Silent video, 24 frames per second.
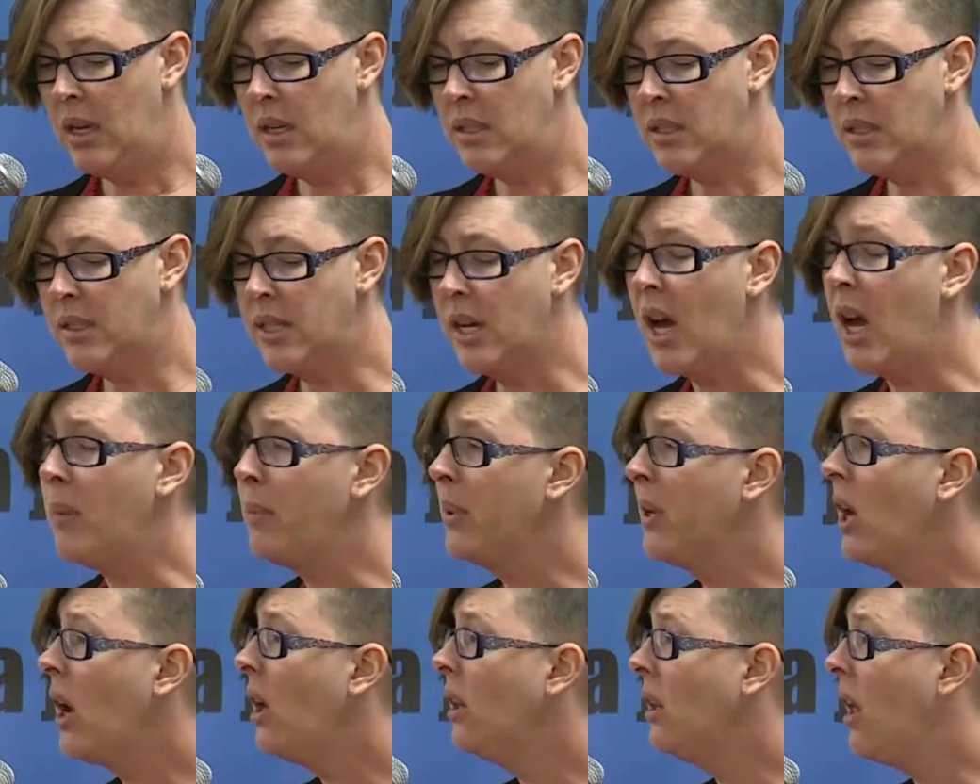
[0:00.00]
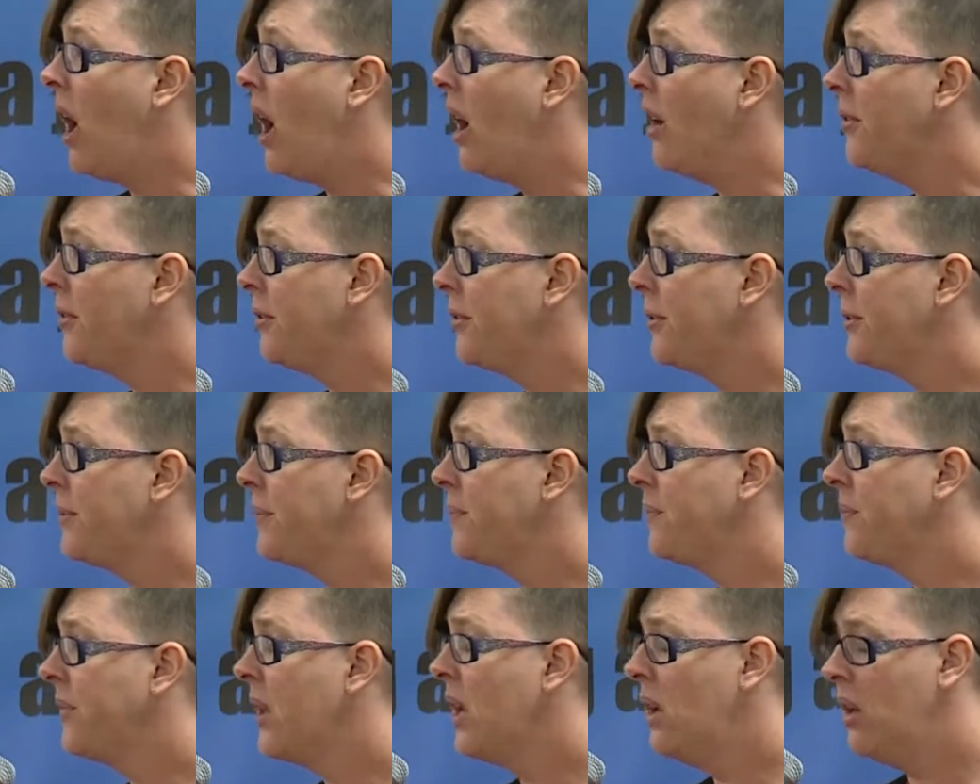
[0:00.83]
To top it all off,
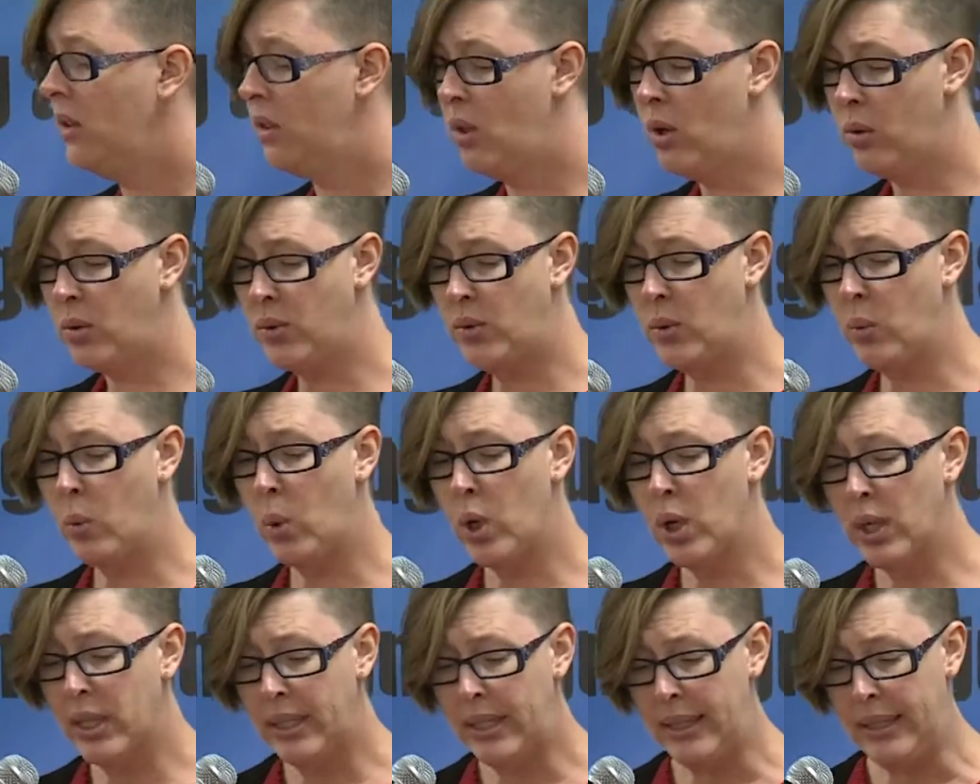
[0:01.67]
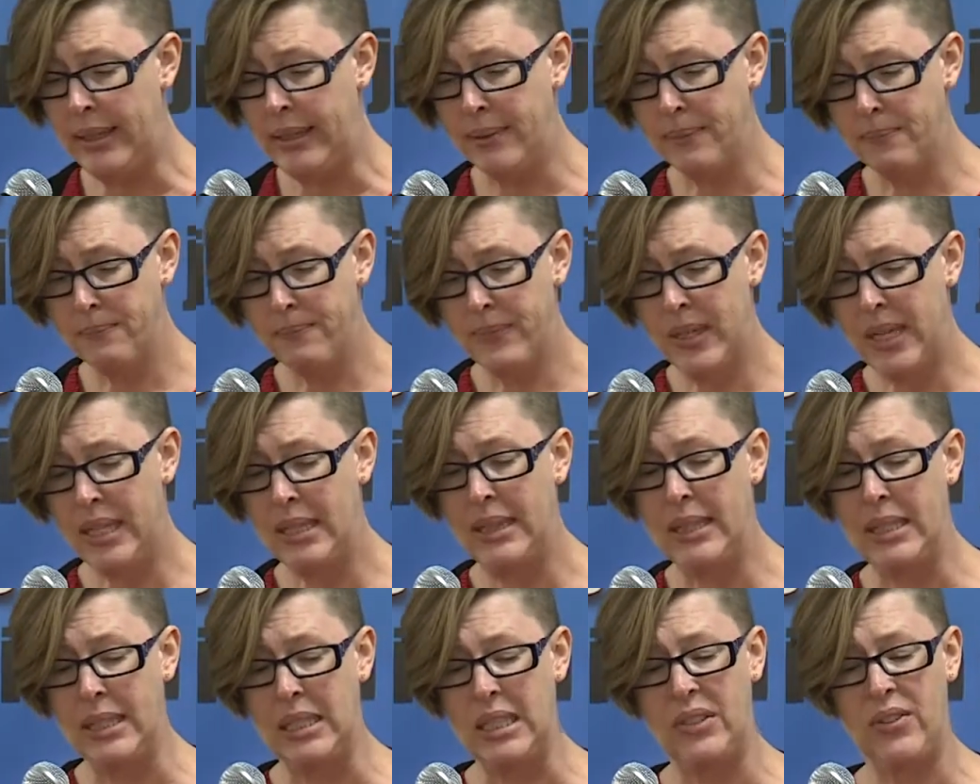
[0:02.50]
those working in
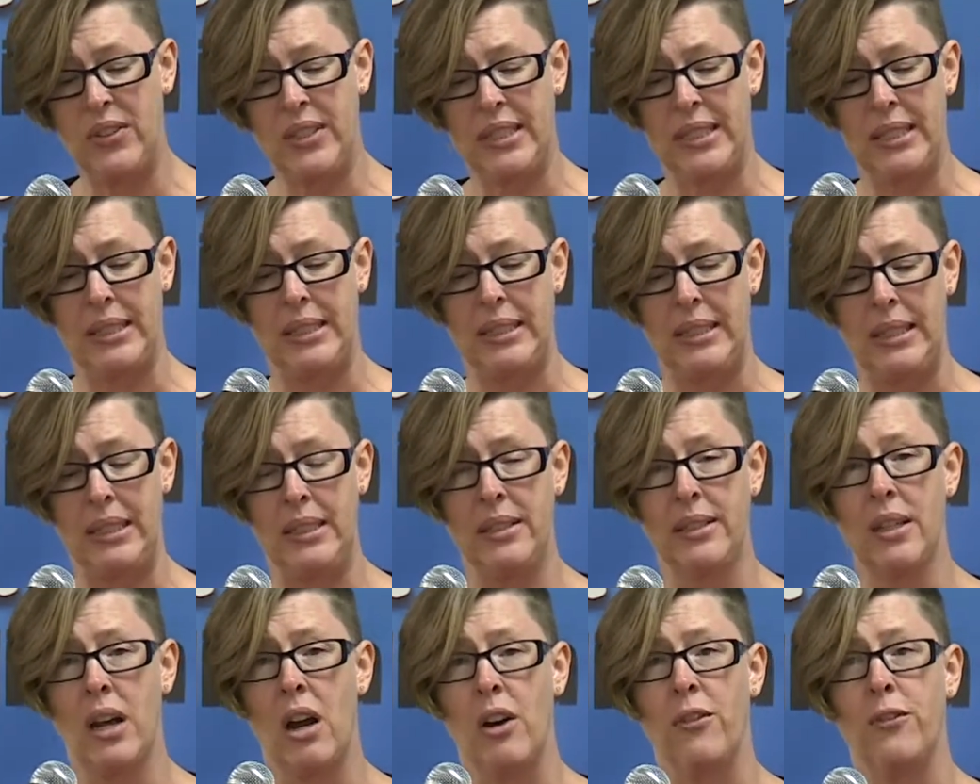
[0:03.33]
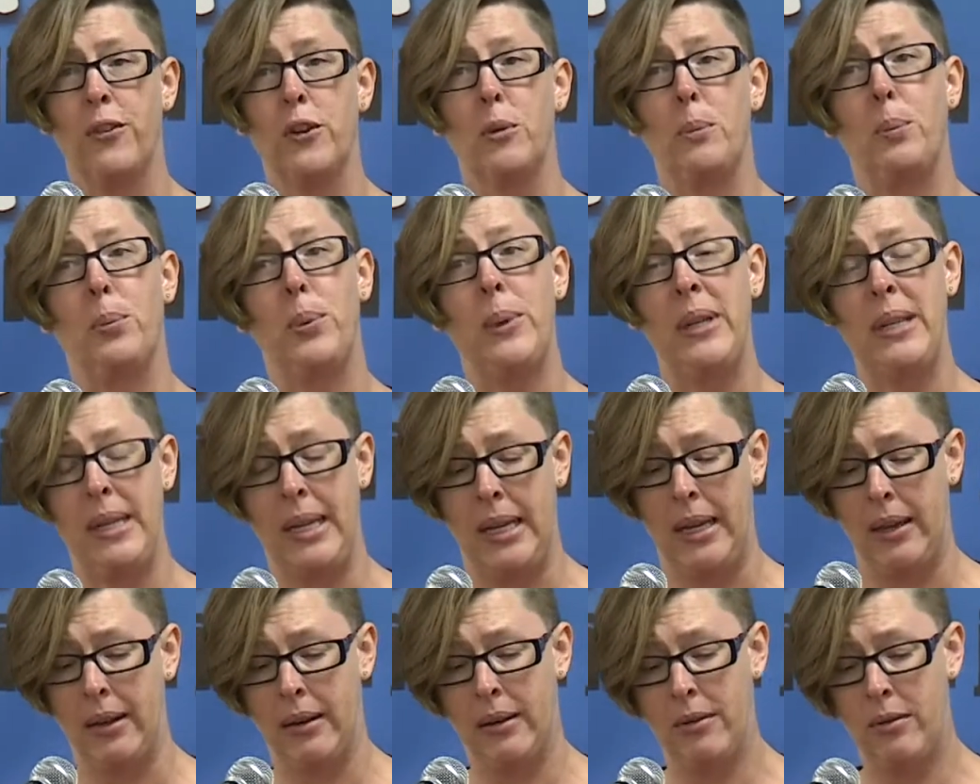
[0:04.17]
these facilities are
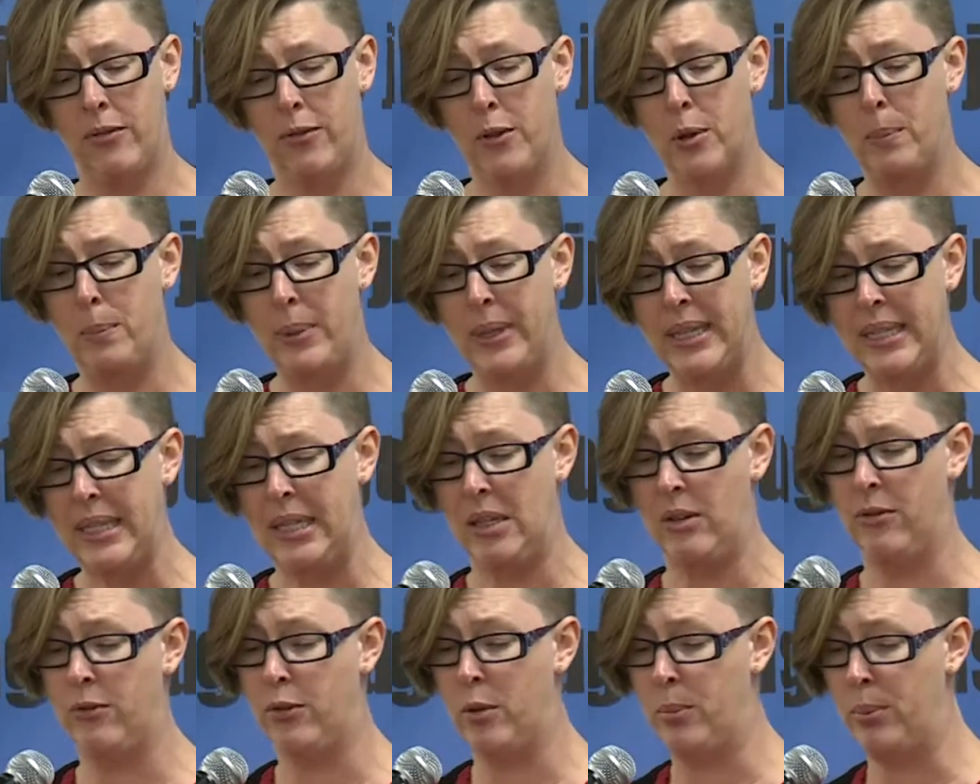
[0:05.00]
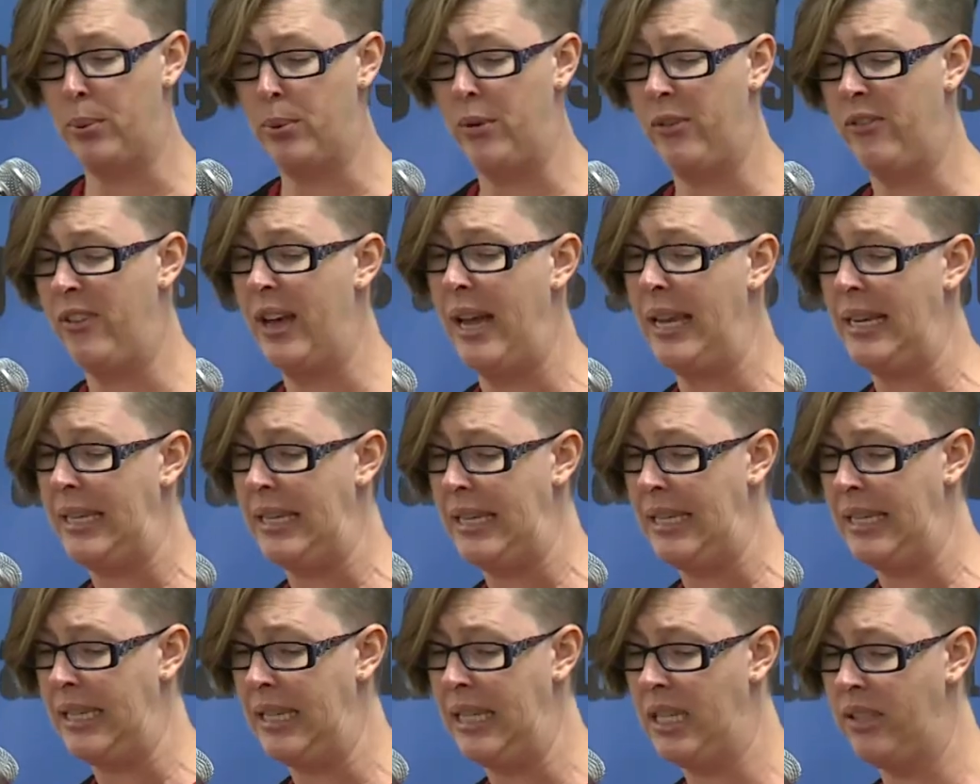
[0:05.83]
forbidden from
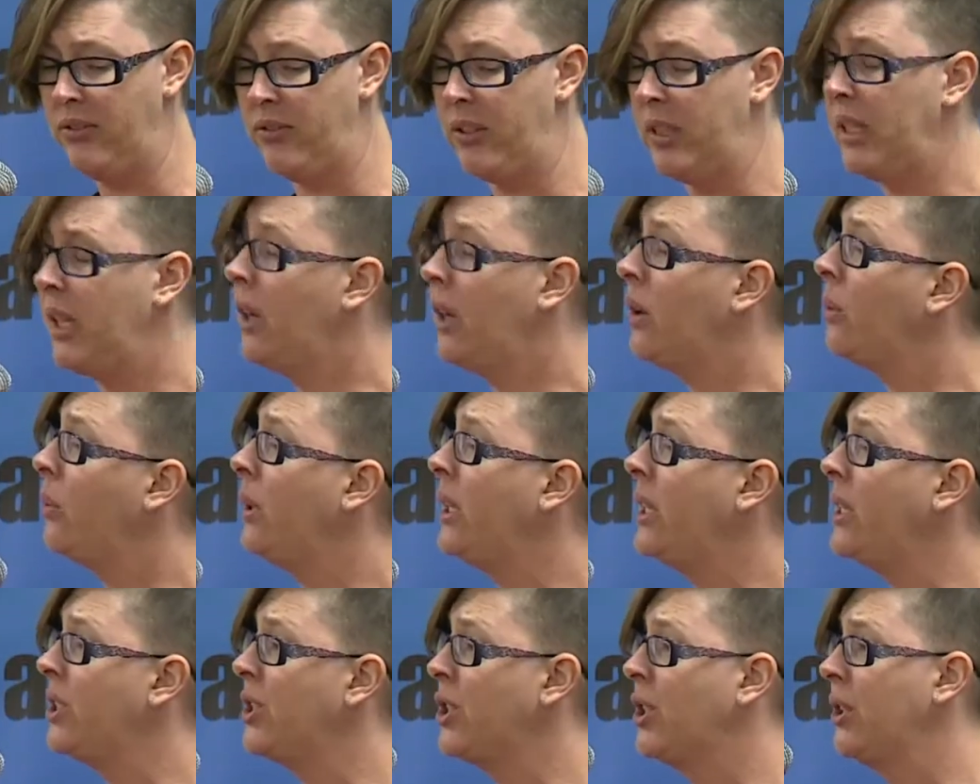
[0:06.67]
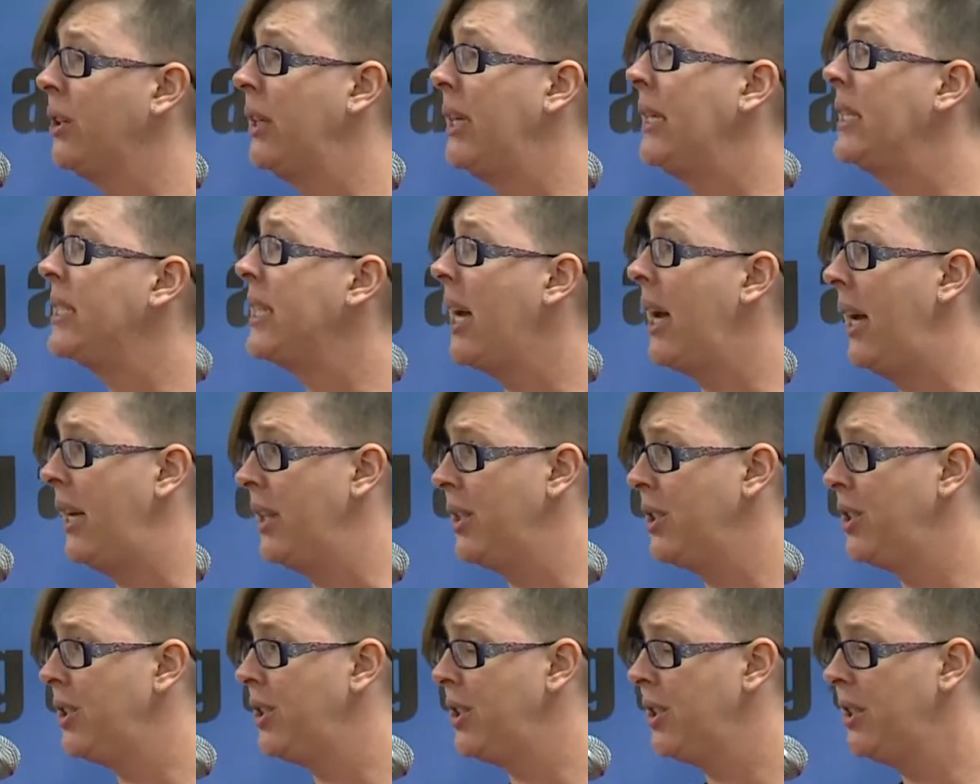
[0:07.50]
providing even a reassuring
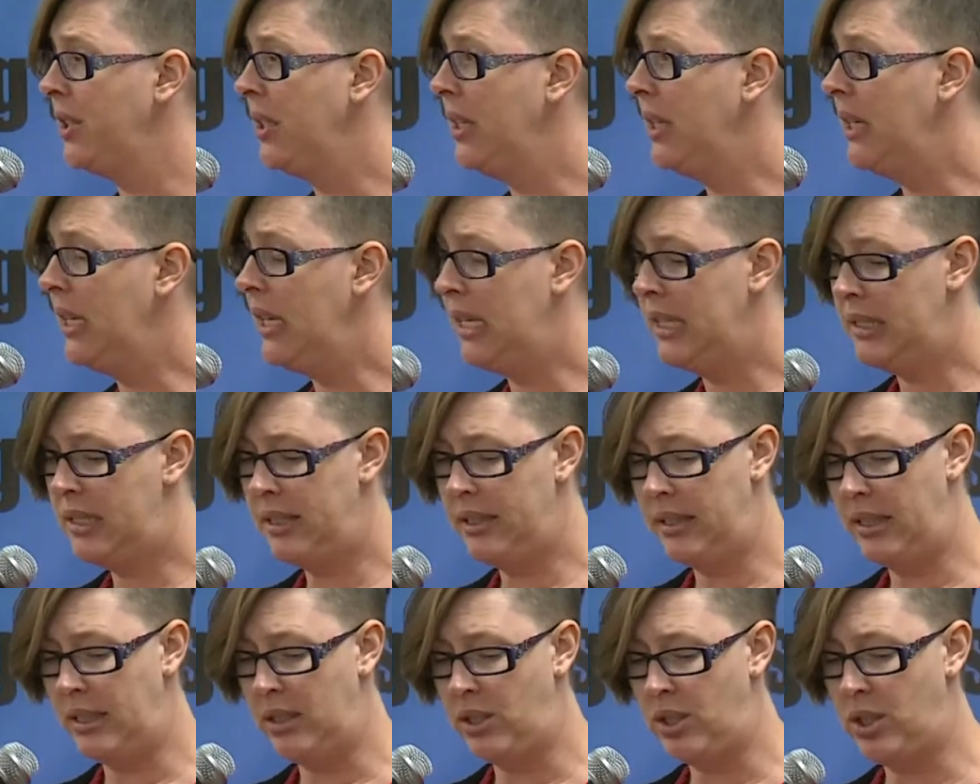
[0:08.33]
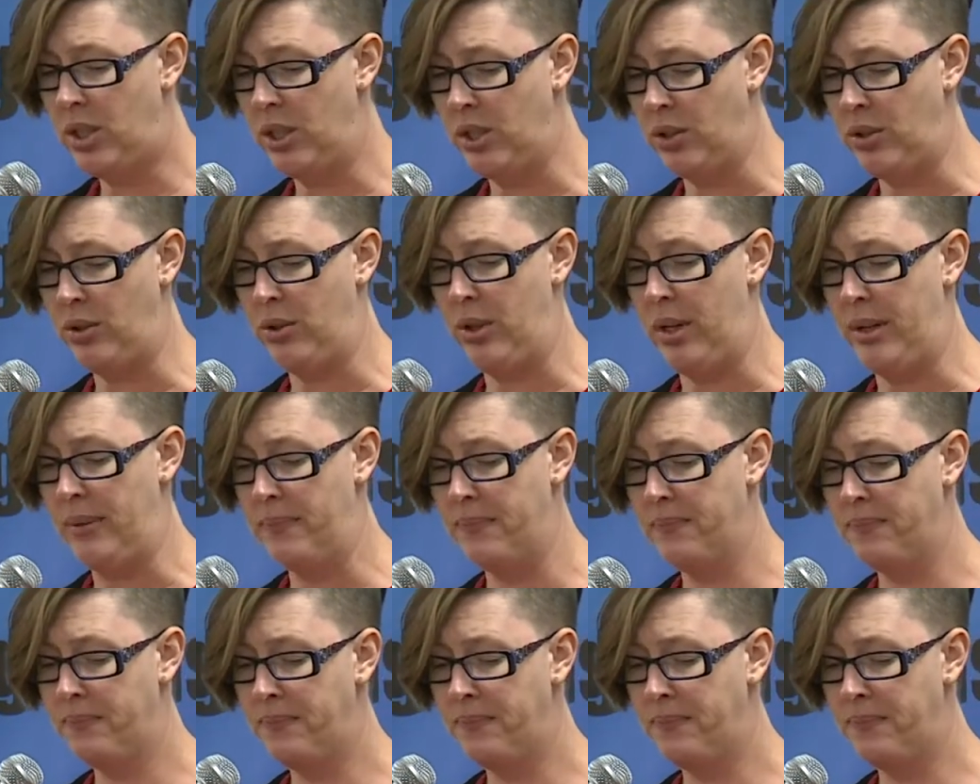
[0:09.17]
touch to these children.